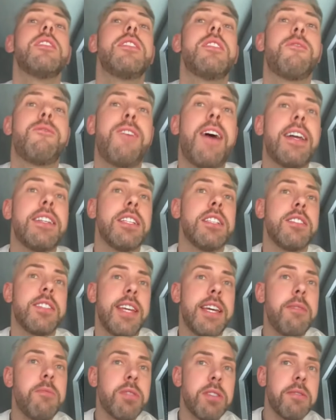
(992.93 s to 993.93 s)
the fact that
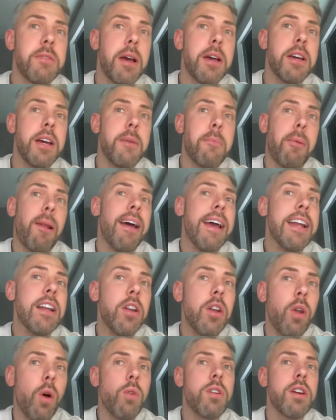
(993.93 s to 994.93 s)
teams are playing
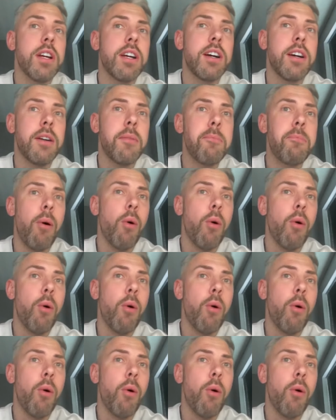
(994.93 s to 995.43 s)
longer